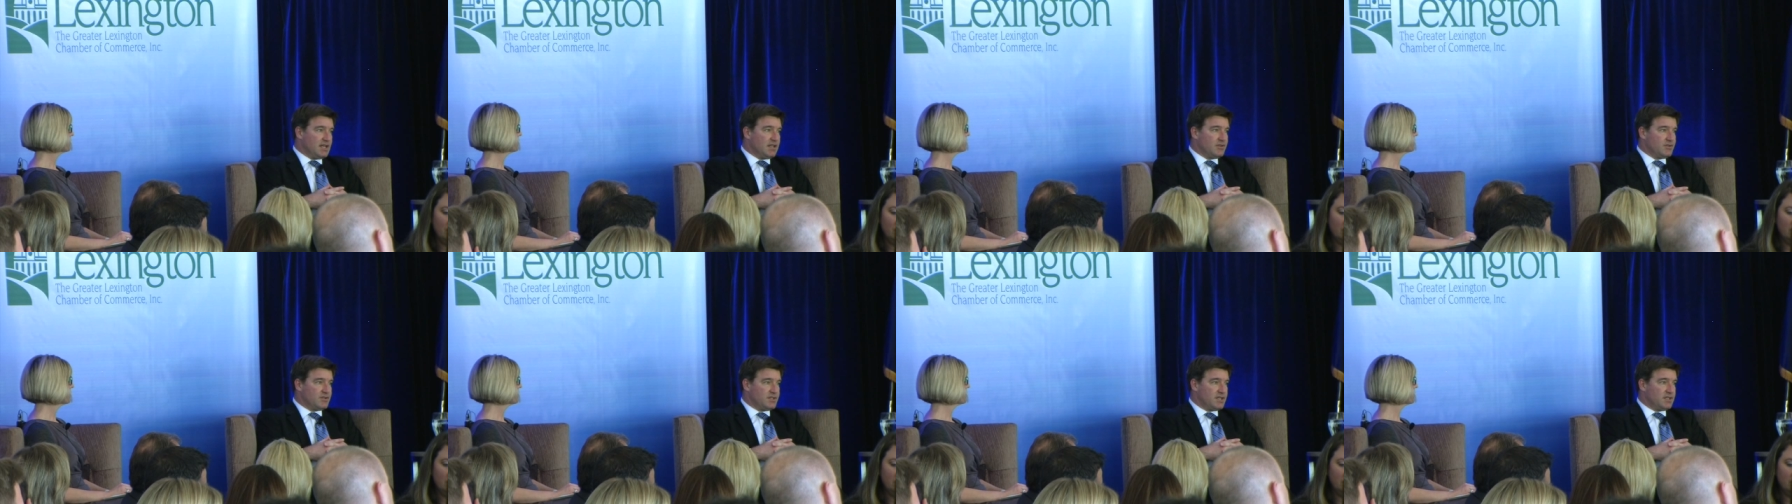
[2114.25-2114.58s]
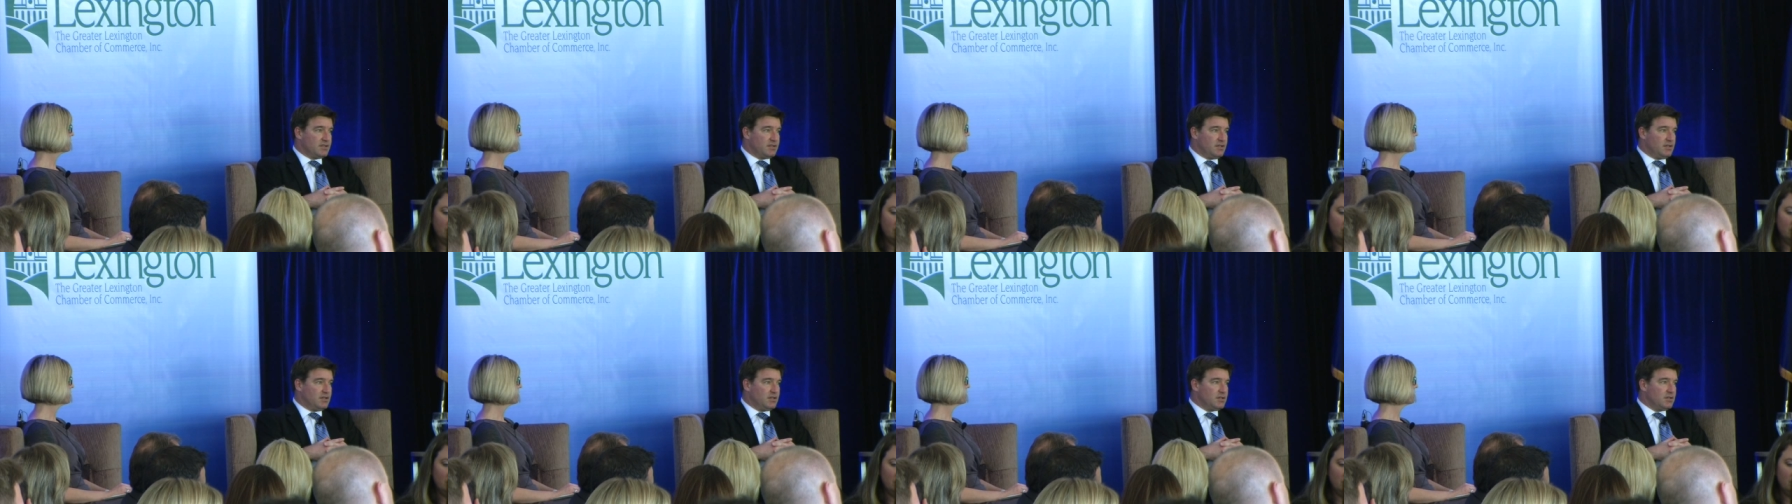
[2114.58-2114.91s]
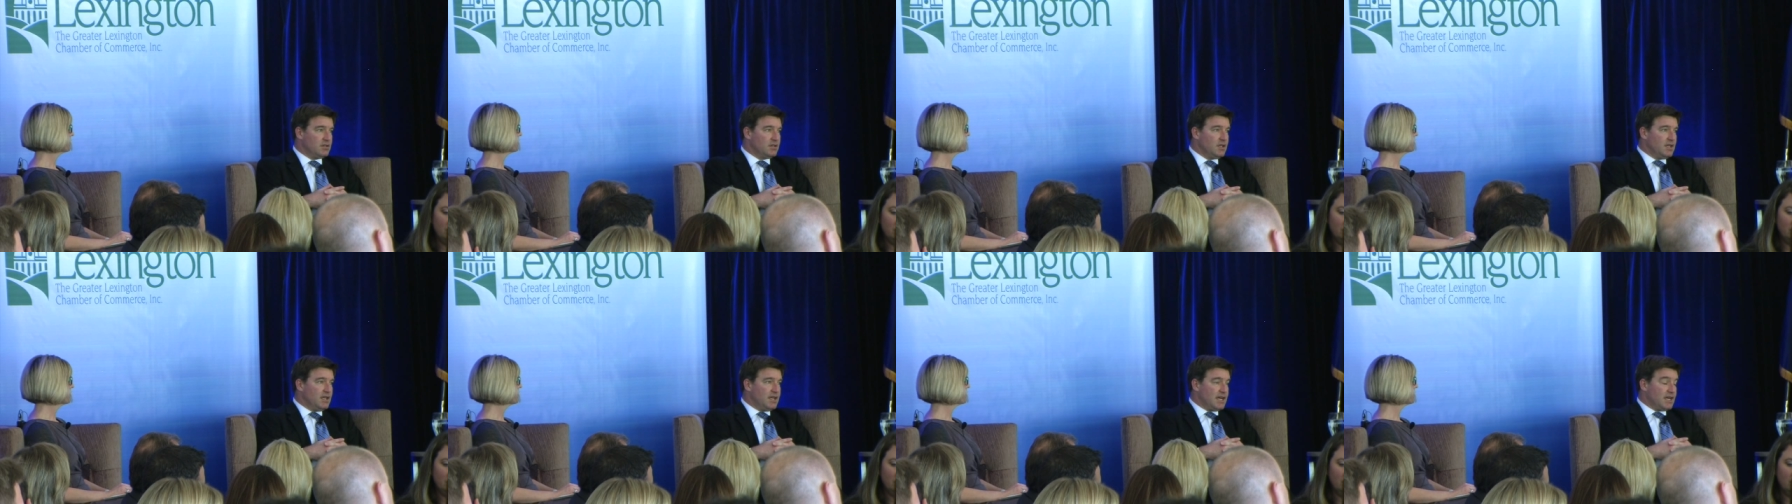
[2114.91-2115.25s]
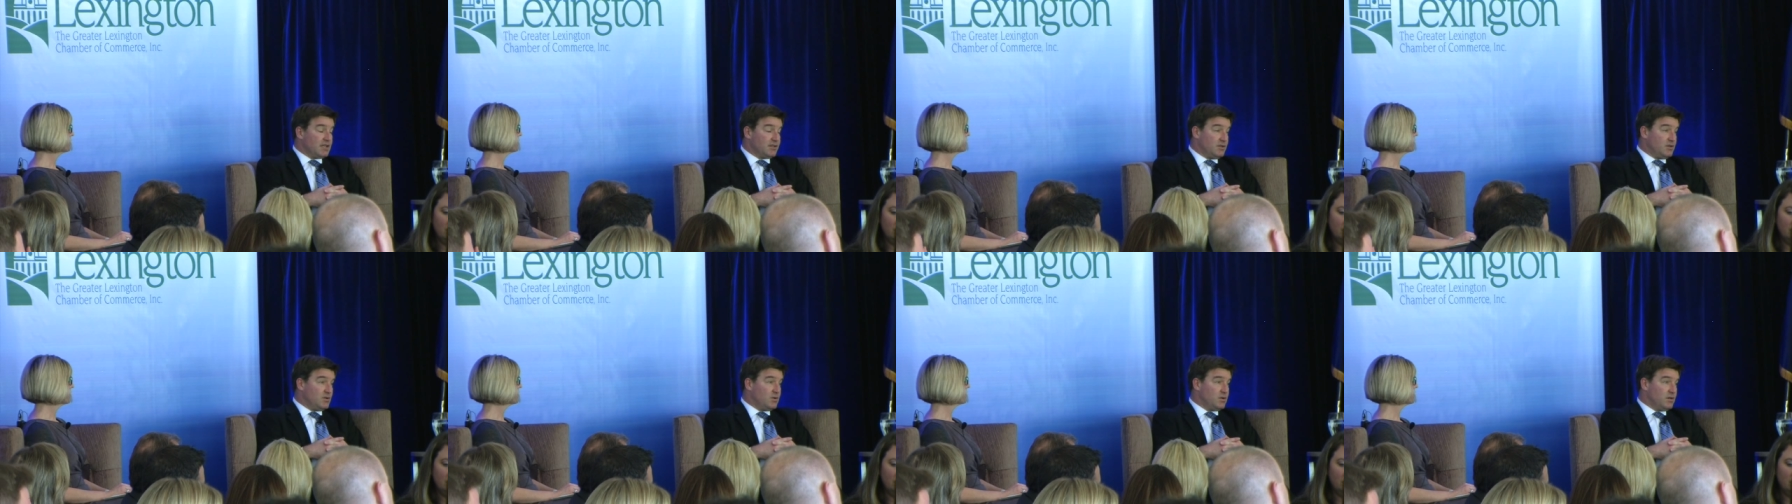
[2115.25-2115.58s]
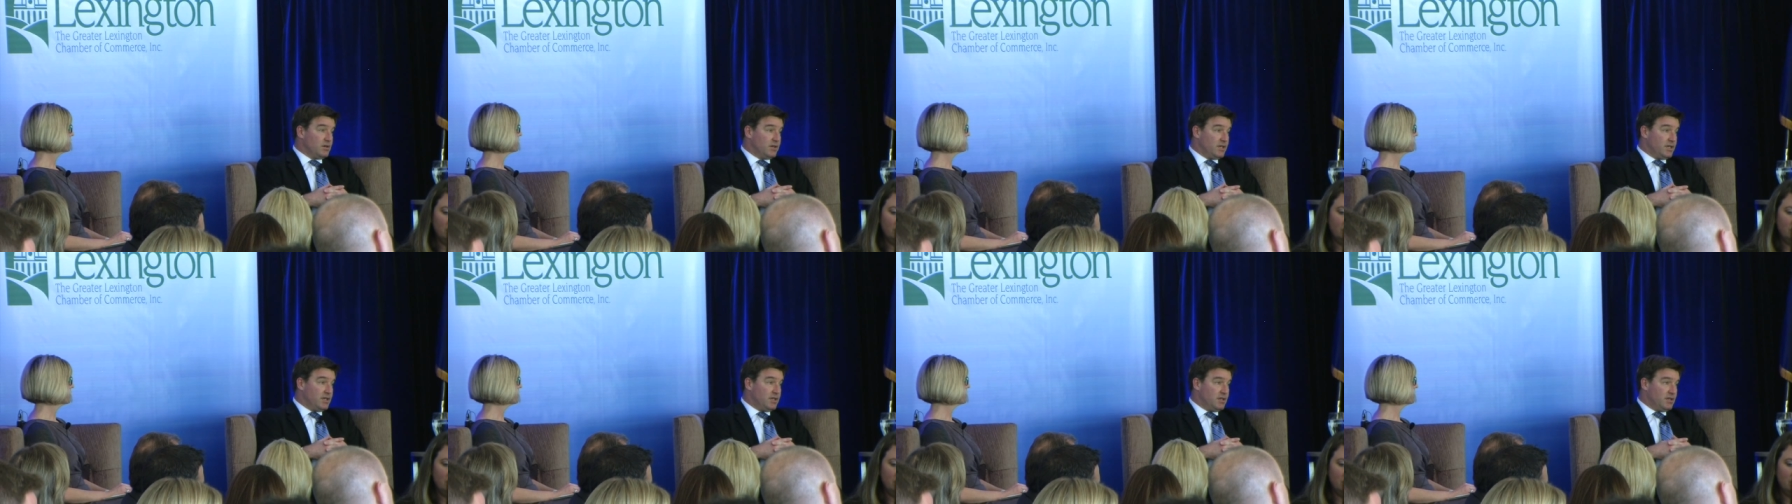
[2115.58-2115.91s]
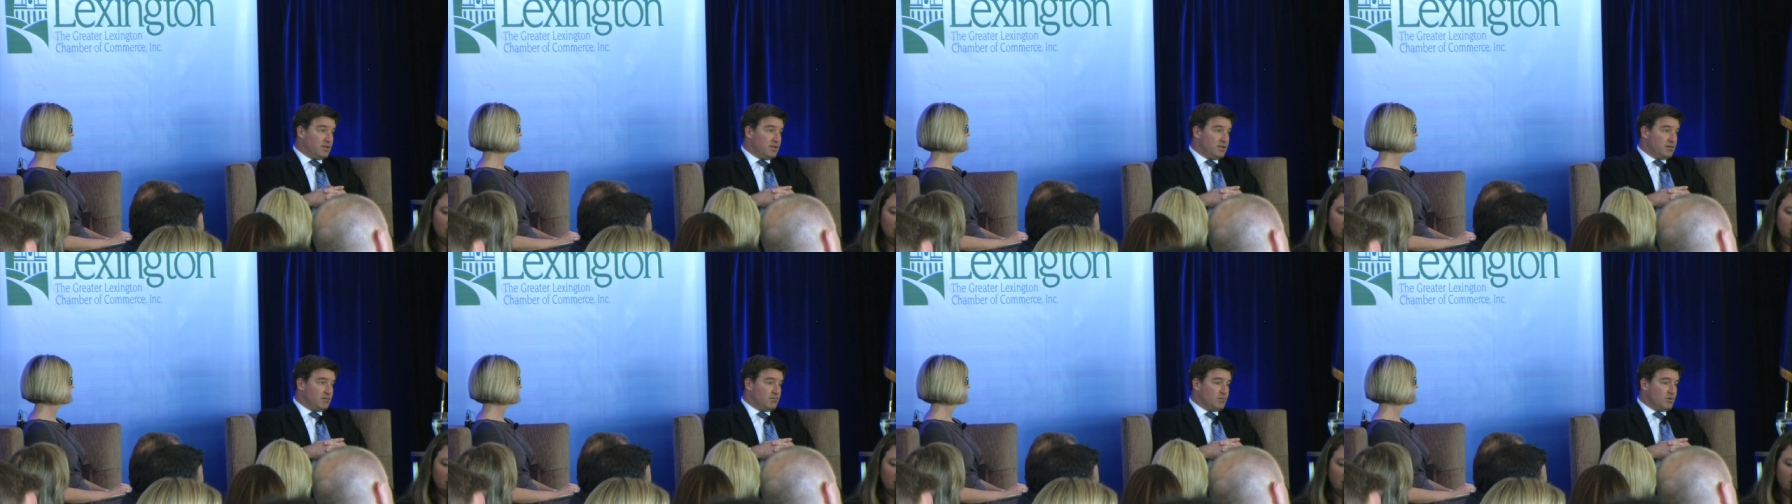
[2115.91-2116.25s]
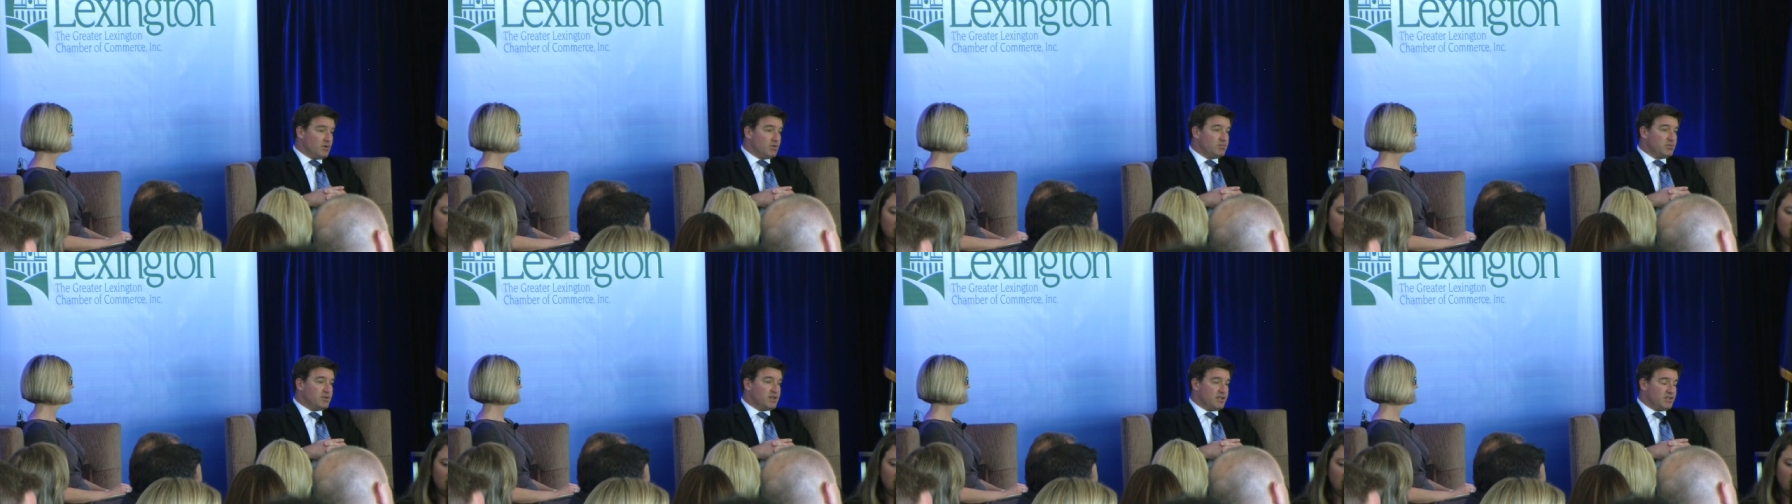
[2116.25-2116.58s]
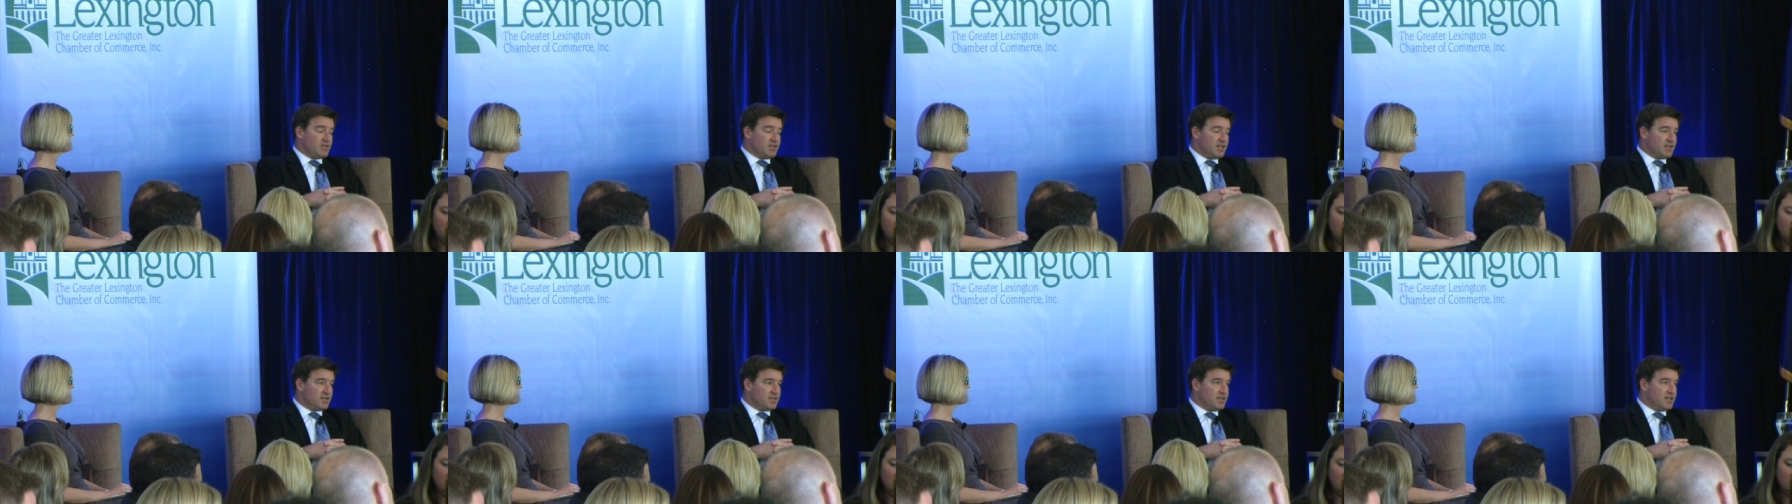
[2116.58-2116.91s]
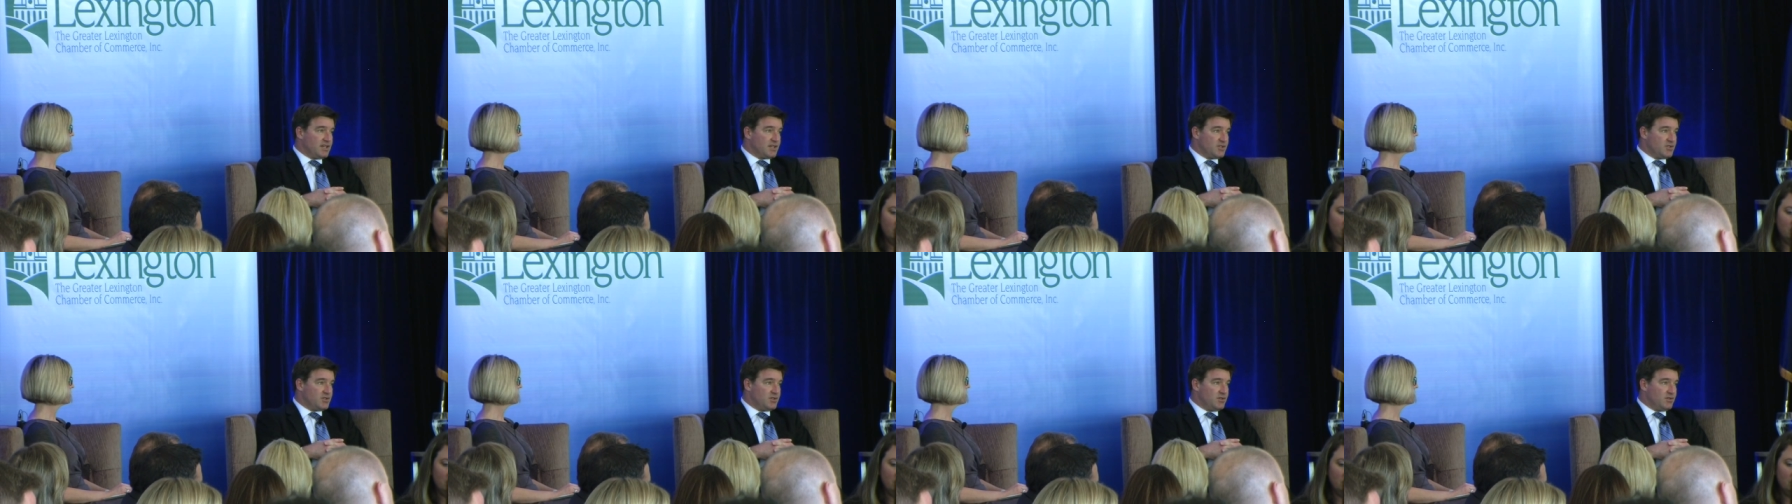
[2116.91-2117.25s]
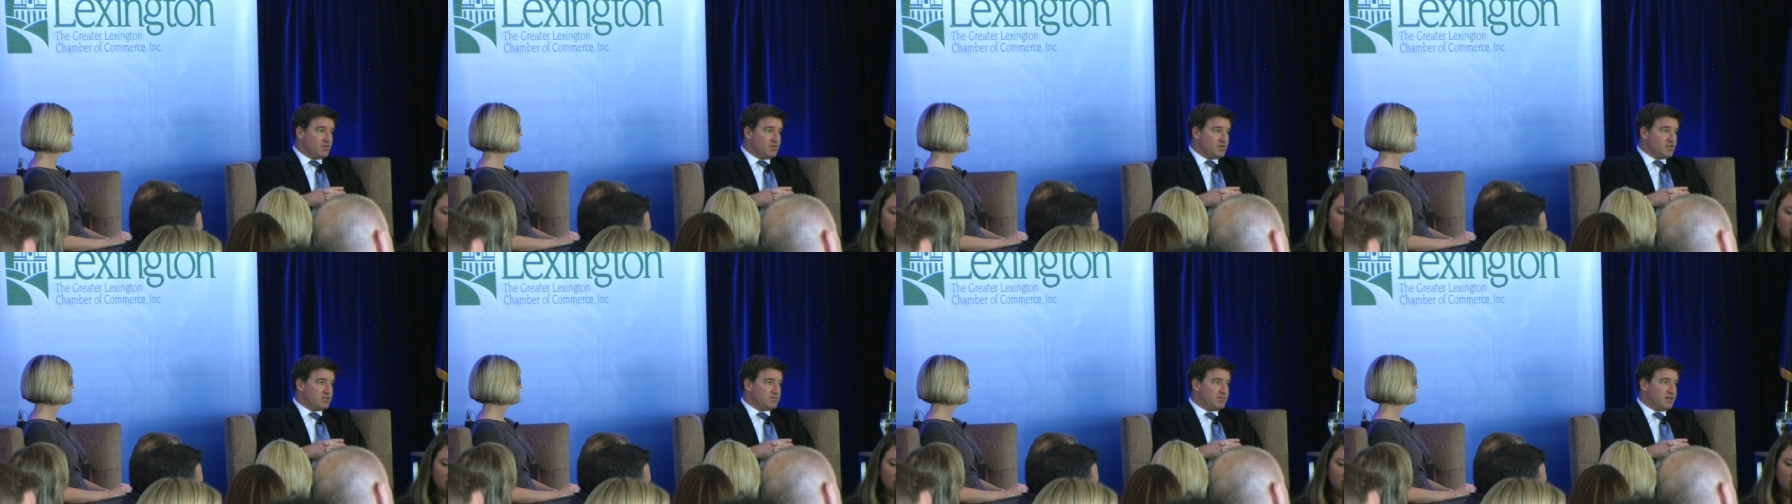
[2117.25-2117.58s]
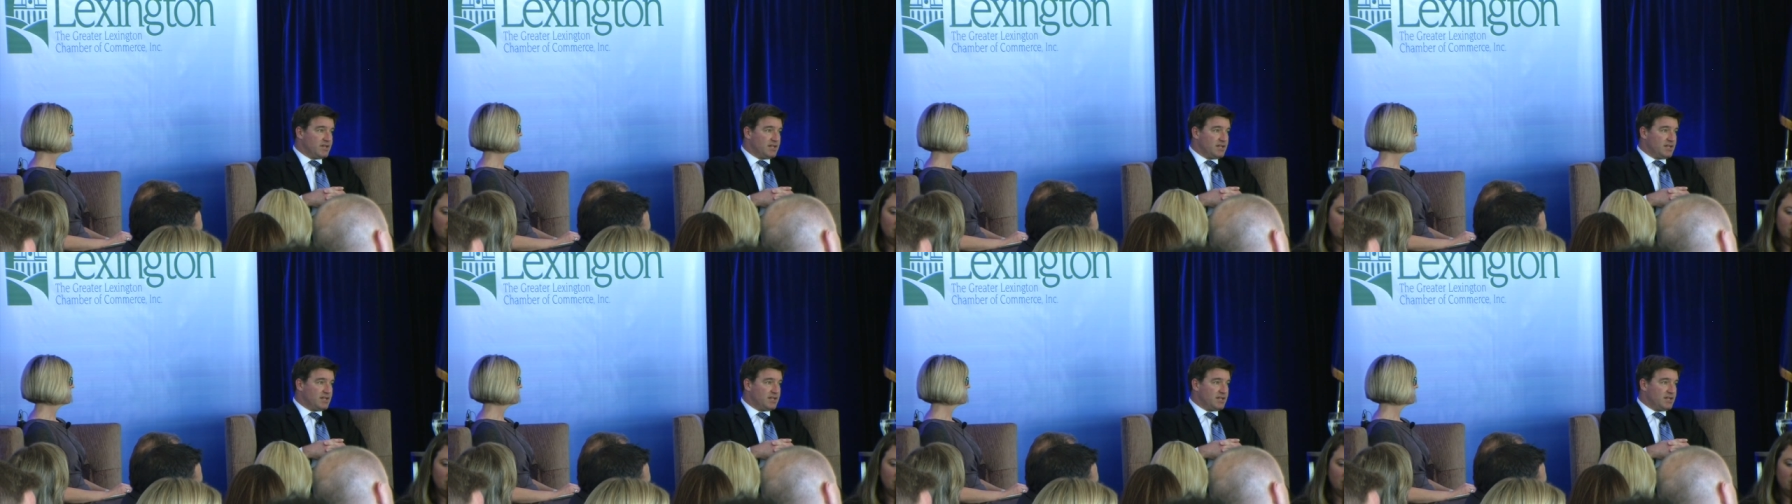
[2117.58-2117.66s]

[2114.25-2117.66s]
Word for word: out the door in road projects next year just